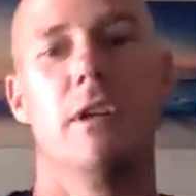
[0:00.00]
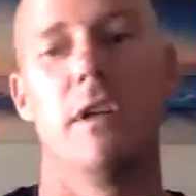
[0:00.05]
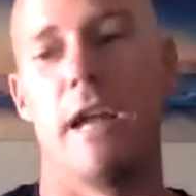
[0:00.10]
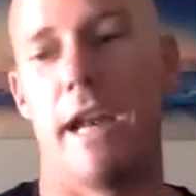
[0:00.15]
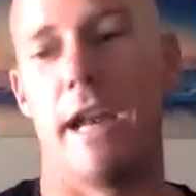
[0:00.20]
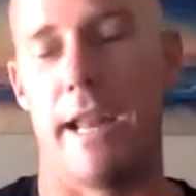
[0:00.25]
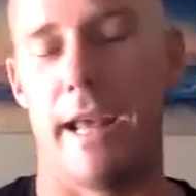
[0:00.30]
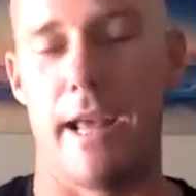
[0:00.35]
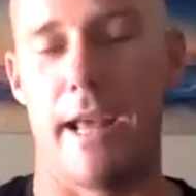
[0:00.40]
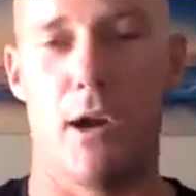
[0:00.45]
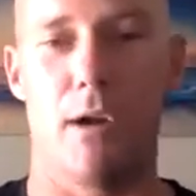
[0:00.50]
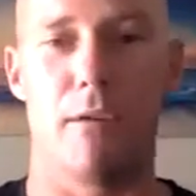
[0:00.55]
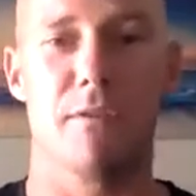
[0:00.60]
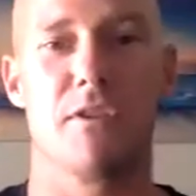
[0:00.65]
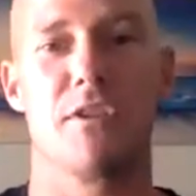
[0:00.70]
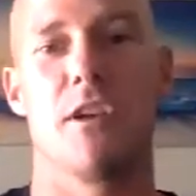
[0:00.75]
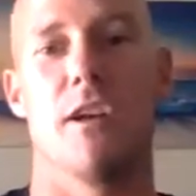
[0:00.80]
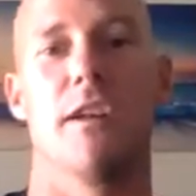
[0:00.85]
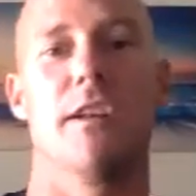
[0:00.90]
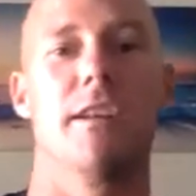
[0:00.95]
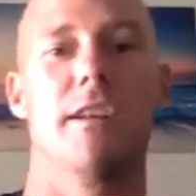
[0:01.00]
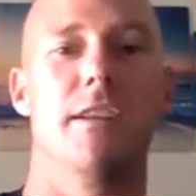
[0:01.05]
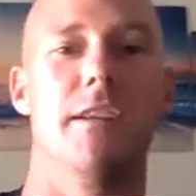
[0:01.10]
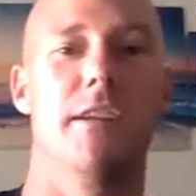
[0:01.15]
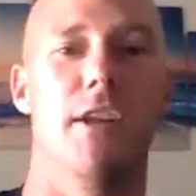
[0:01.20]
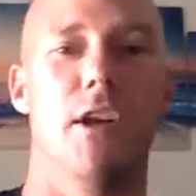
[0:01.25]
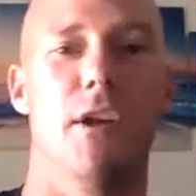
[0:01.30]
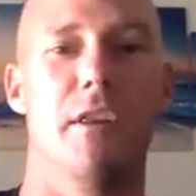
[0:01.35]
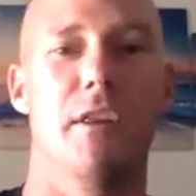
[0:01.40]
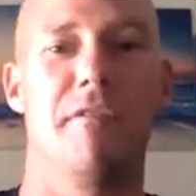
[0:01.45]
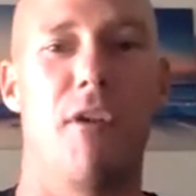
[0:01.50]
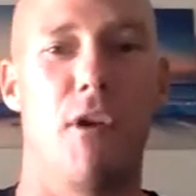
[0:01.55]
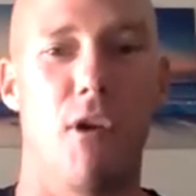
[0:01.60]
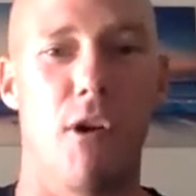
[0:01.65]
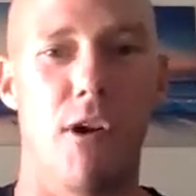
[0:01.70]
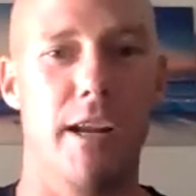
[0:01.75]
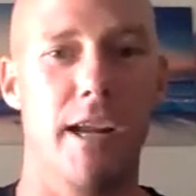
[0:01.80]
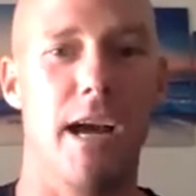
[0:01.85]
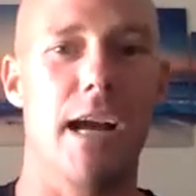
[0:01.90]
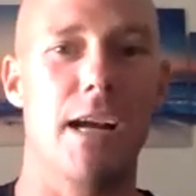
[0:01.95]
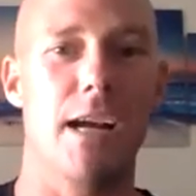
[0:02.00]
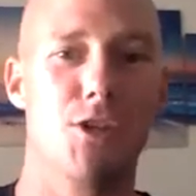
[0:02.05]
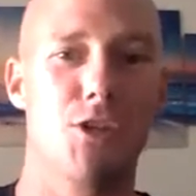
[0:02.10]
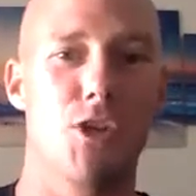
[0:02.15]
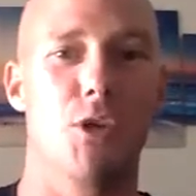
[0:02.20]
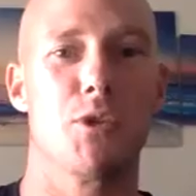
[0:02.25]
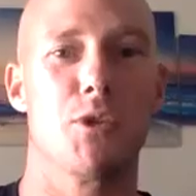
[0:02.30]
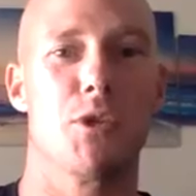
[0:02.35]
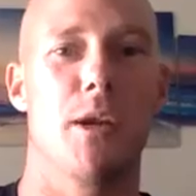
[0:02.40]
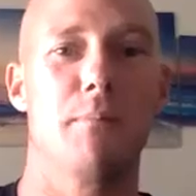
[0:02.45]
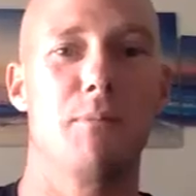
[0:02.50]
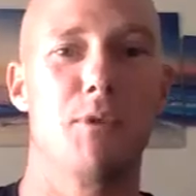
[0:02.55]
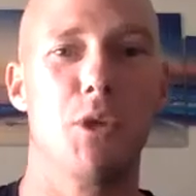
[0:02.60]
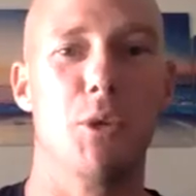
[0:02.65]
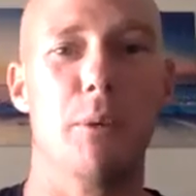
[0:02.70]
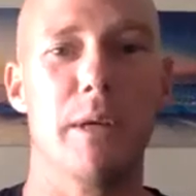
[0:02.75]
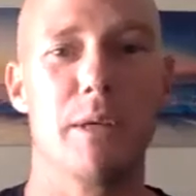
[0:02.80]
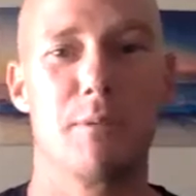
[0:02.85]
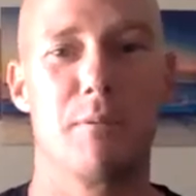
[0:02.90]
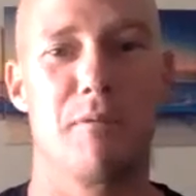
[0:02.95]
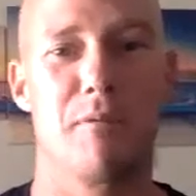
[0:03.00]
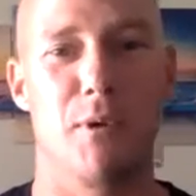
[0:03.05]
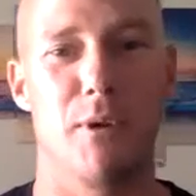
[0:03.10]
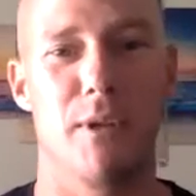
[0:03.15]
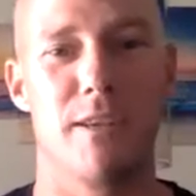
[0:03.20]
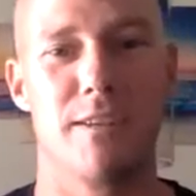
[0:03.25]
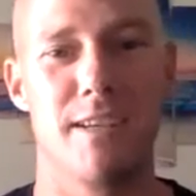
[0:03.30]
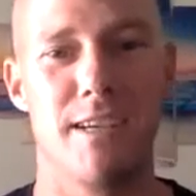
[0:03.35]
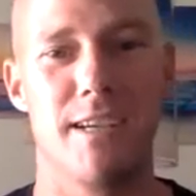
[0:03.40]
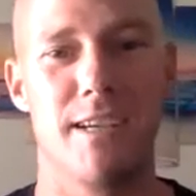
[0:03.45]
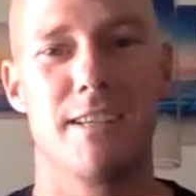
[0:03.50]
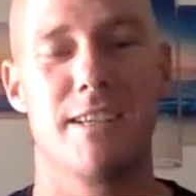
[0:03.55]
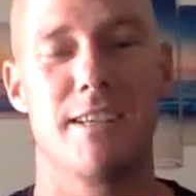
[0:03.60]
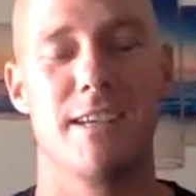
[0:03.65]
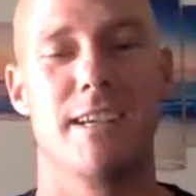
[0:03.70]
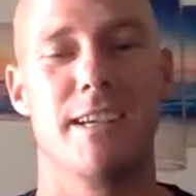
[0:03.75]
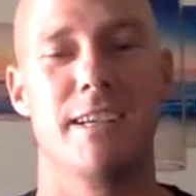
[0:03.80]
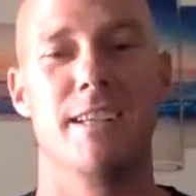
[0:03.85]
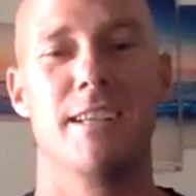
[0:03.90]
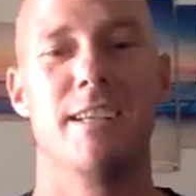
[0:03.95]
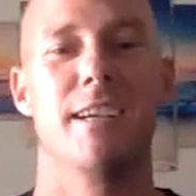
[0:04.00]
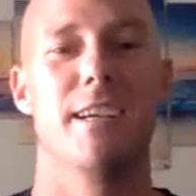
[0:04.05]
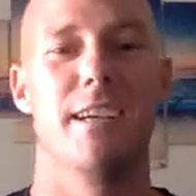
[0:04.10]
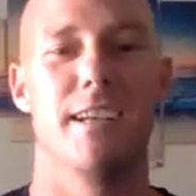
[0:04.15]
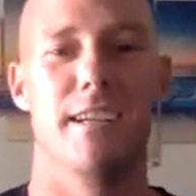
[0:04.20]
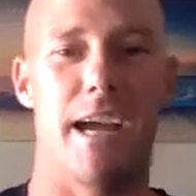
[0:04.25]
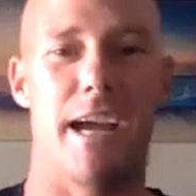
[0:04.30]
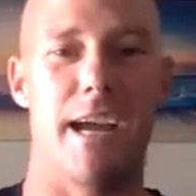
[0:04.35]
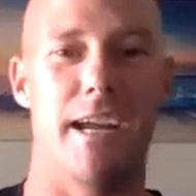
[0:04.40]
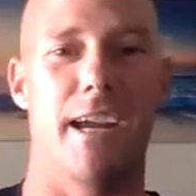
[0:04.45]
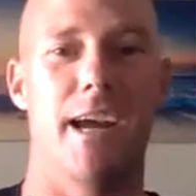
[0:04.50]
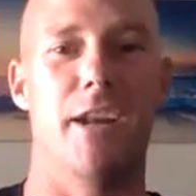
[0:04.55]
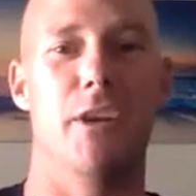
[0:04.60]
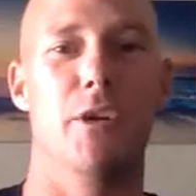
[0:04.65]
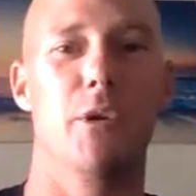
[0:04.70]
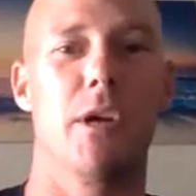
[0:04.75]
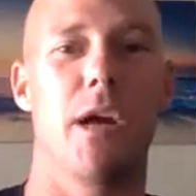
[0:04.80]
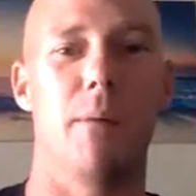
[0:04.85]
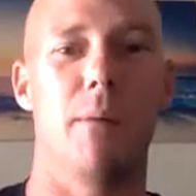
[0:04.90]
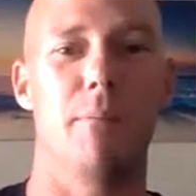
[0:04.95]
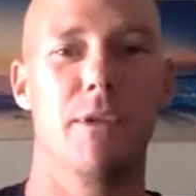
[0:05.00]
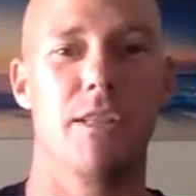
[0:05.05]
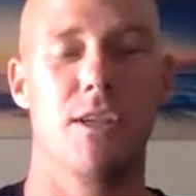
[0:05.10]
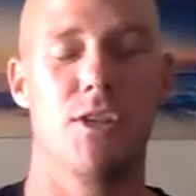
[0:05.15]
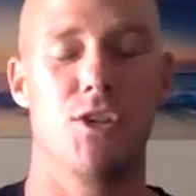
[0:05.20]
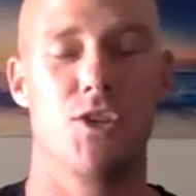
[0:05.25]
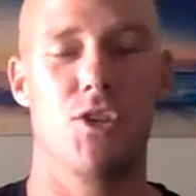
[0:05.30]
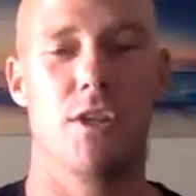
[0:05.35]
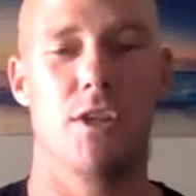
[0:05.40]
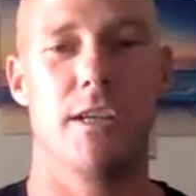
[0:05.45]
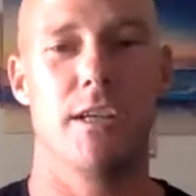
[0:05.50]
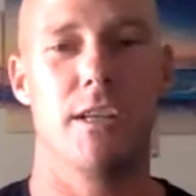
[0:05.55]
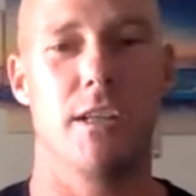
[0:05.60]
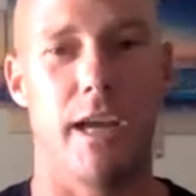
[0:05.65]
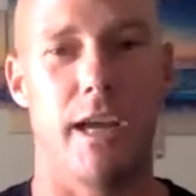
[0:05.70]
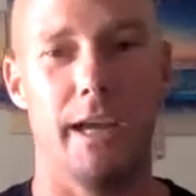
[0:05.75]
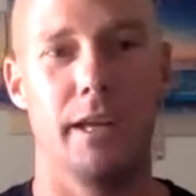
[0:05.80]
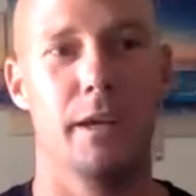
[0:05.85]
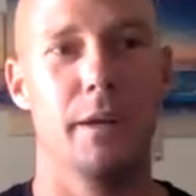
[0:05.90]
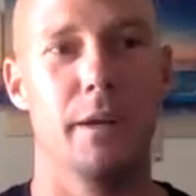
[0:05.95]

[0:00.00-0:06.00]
And then all of a sudden, you know, the foreign guy shows up 2 weeks before the season. Now you got new competition. Like,